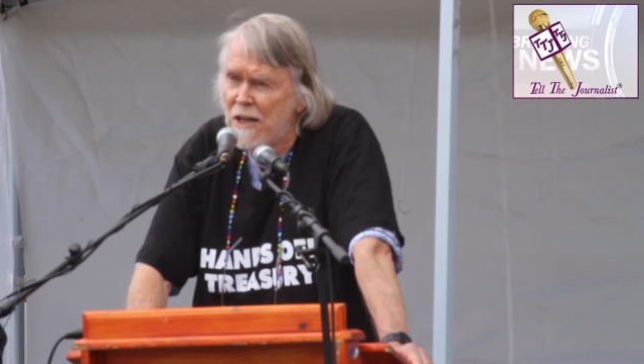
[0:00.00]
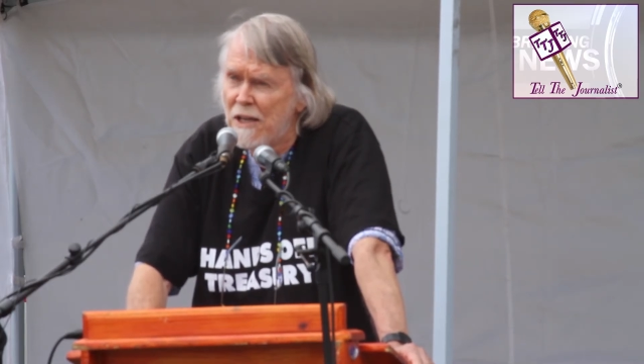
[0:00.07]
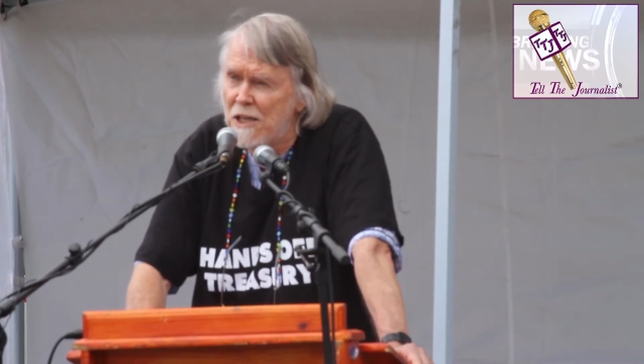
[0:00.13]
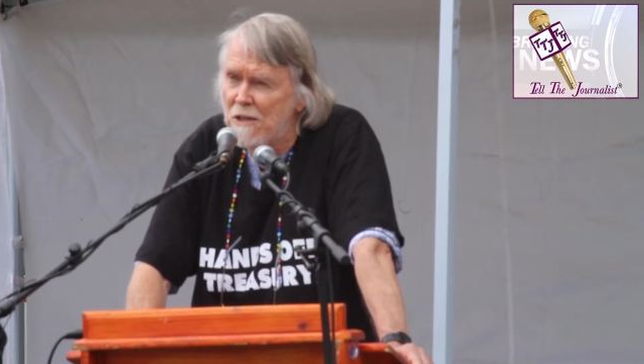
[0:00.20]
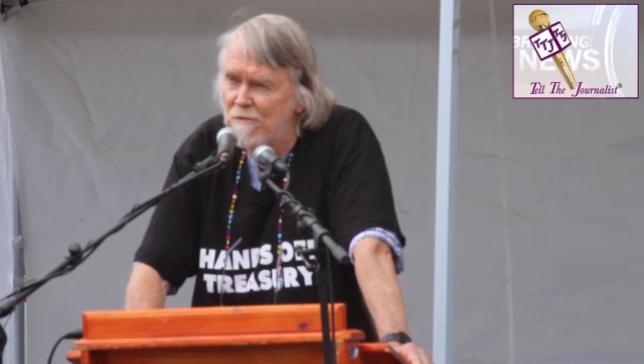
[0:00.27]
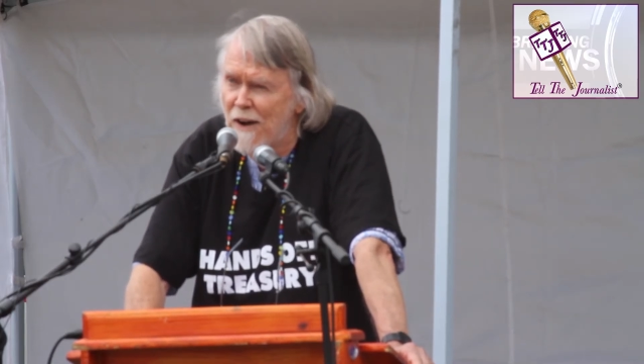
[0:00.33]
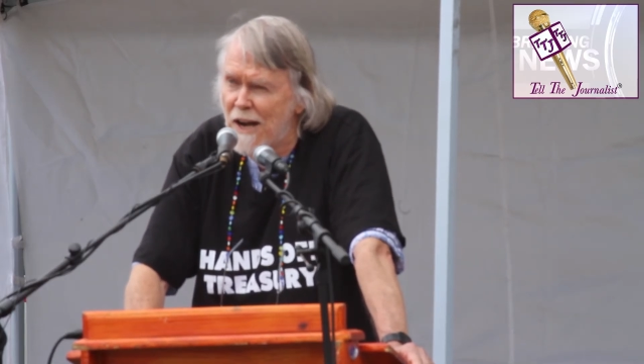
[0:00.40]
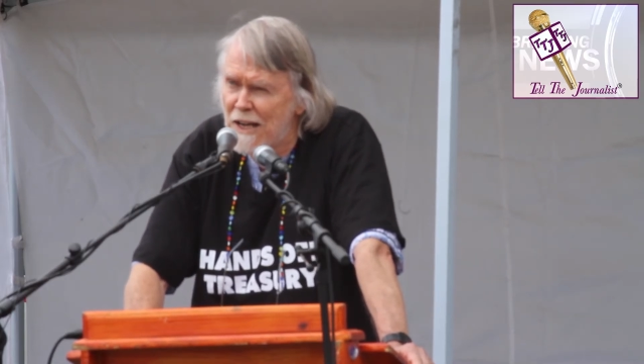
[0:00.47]

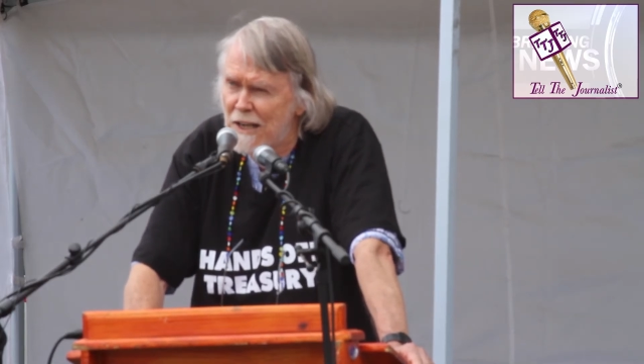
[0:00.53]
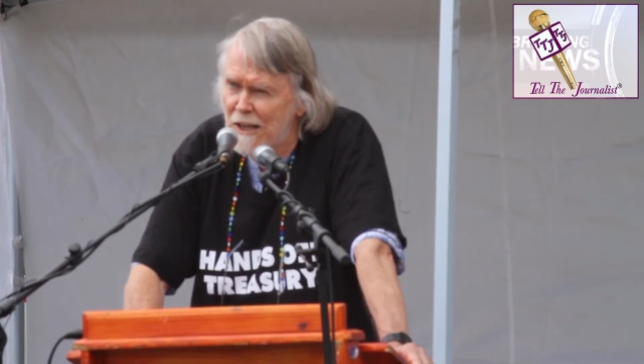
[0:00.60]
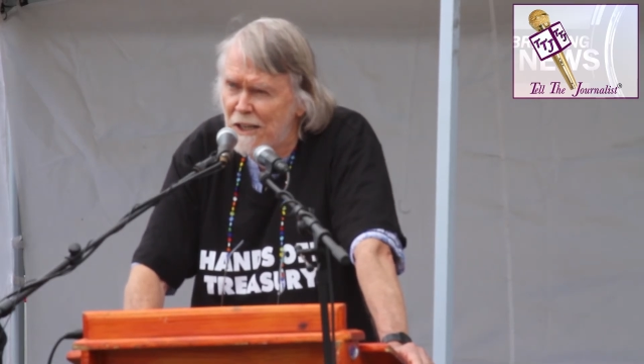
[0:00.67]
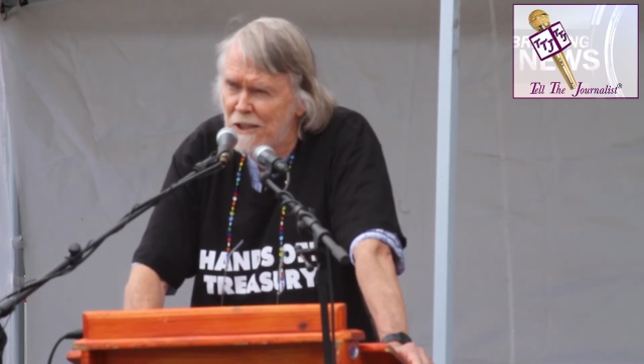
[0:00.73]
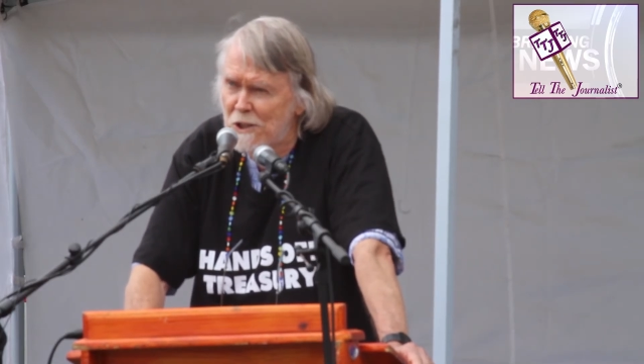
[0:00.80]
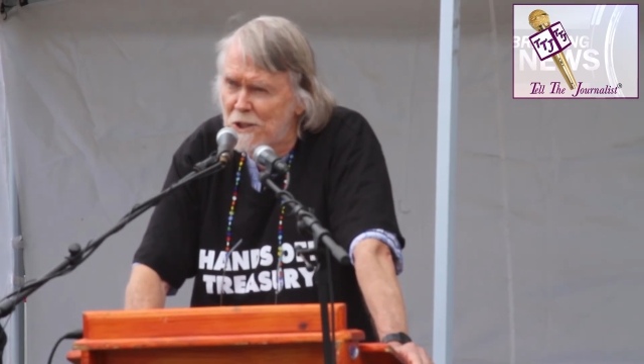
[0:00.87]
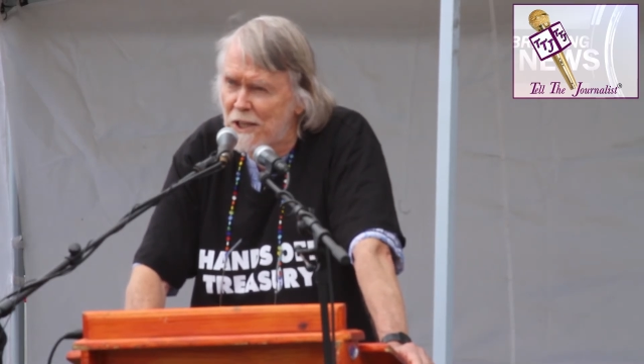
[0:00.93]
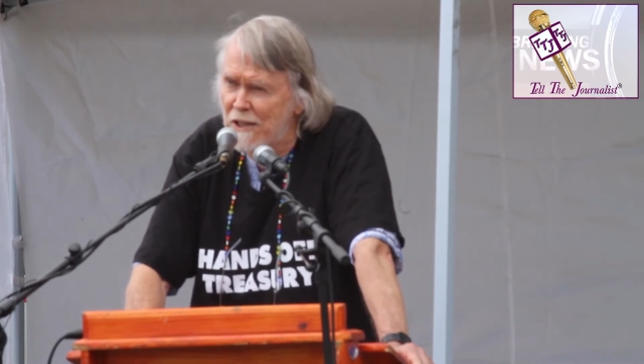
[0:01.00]
He
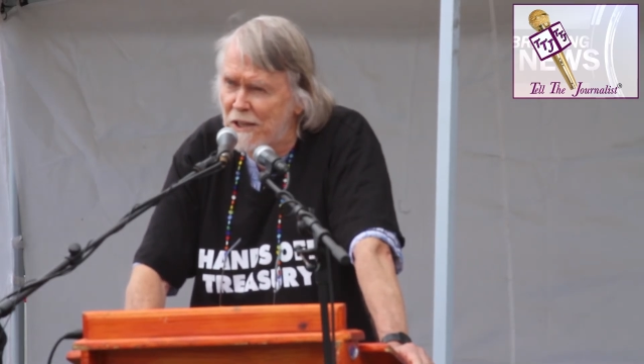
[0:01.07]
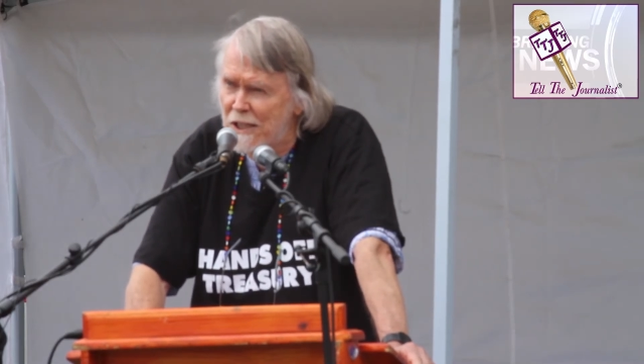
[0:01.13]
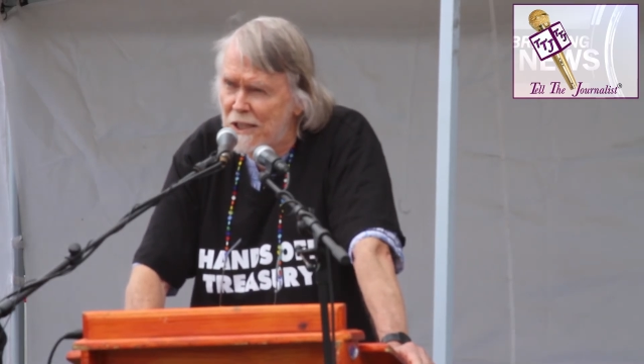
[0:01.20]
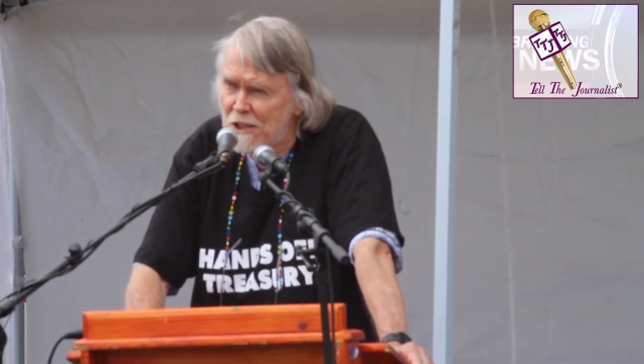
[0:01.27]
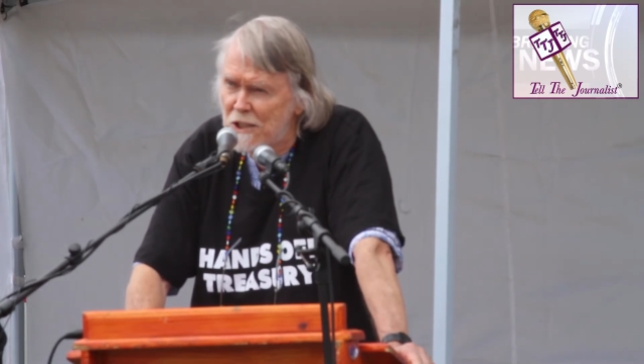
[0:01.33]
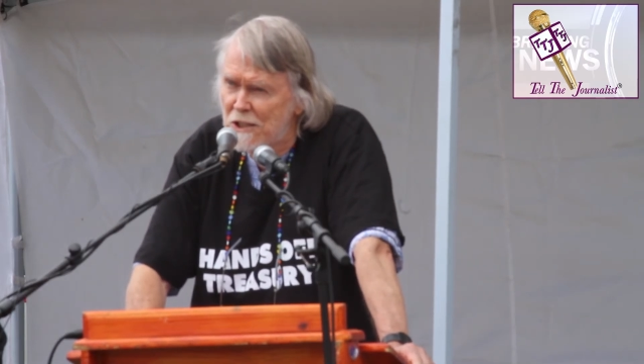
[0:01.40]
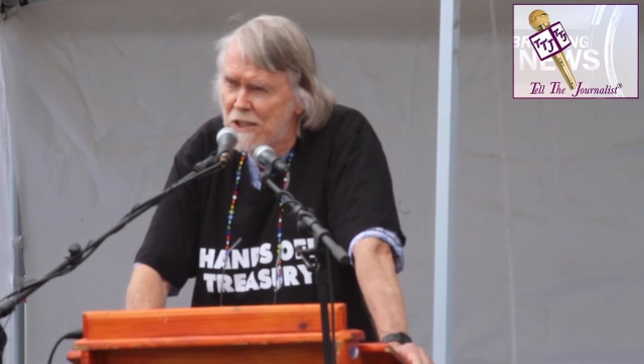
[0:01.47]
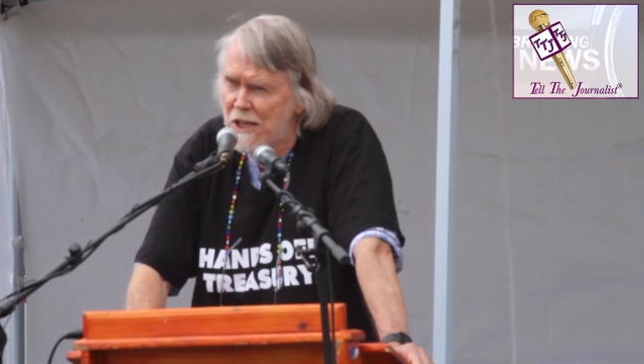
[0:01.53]
violates our
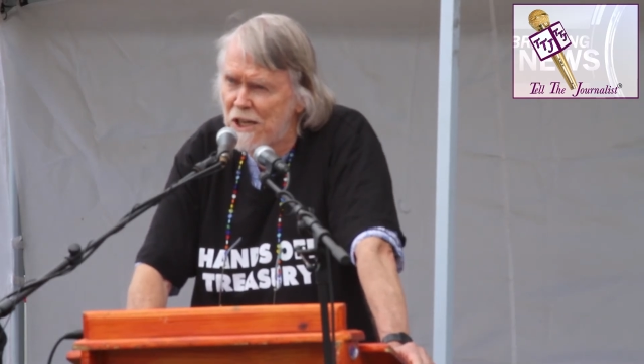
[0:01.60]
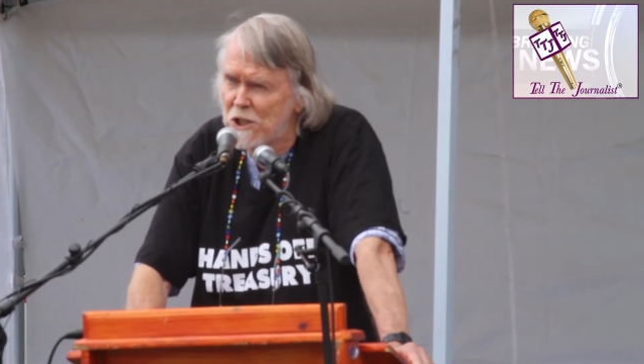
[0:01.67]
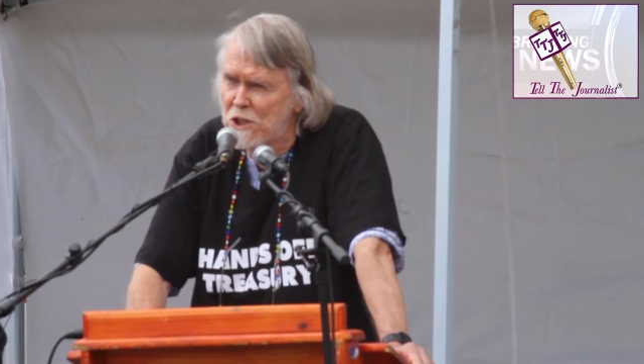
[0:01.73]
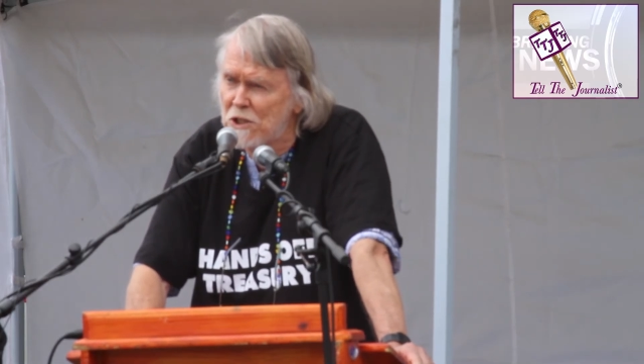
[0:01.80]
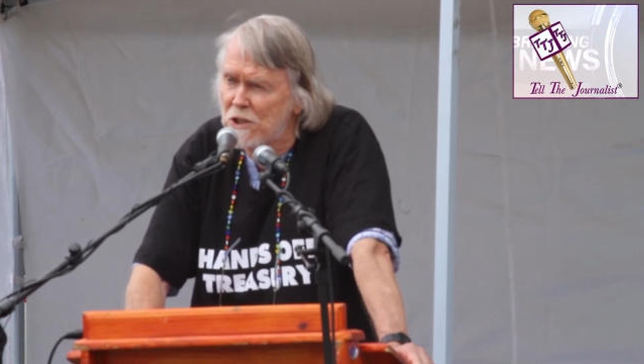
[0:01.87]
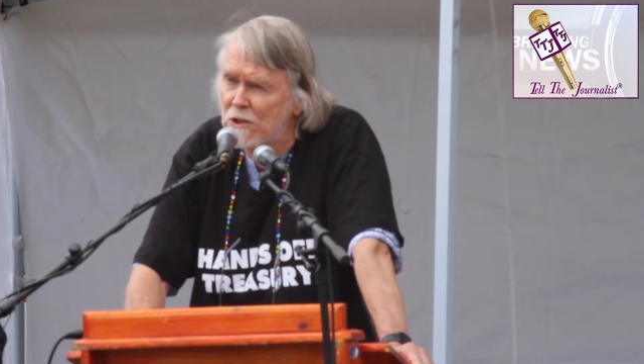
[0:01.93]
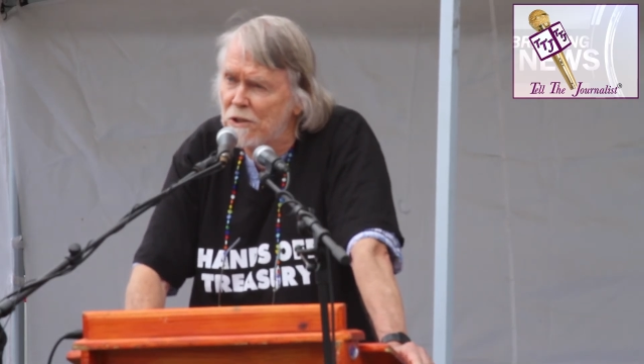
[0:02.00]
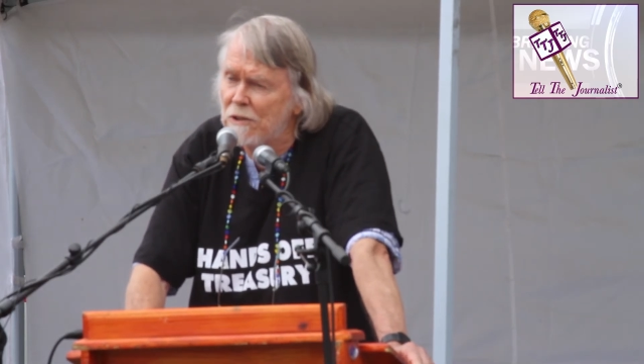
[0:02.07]

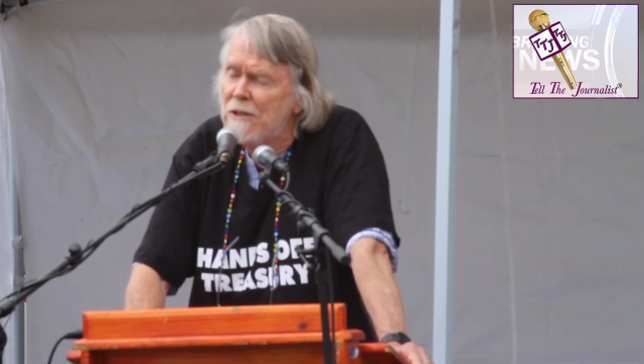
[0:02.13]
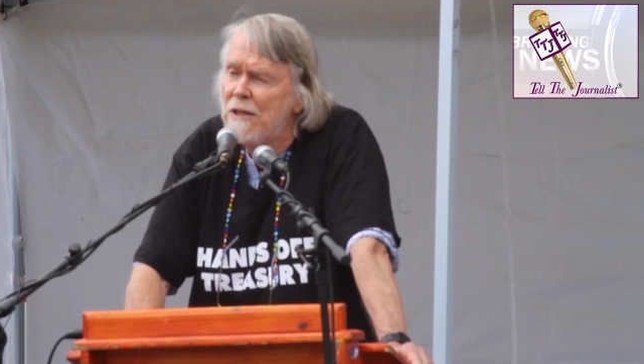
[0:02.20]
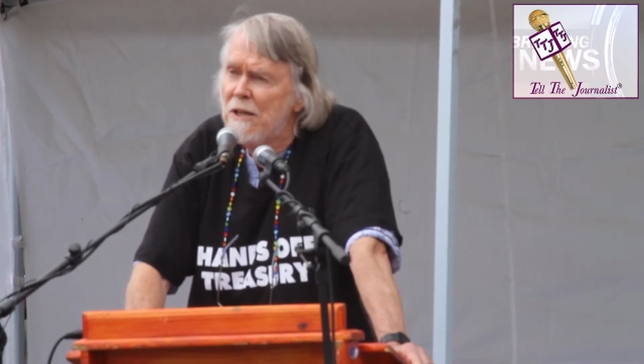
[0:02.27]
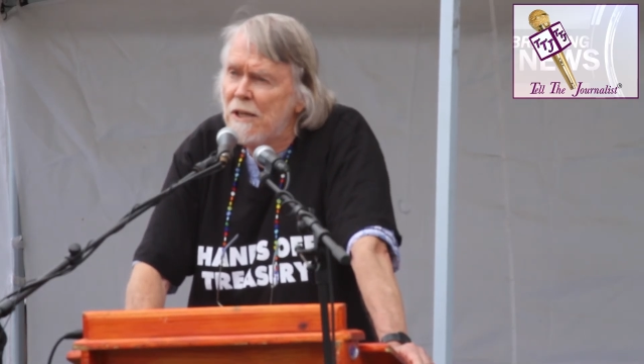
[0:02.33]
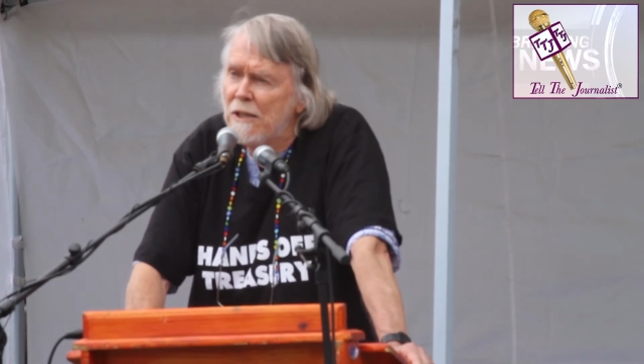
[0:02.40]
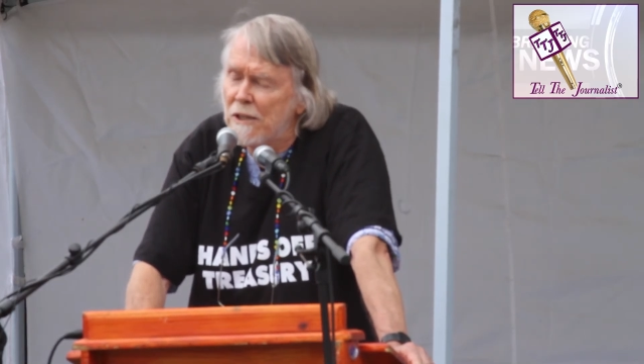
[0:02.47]
international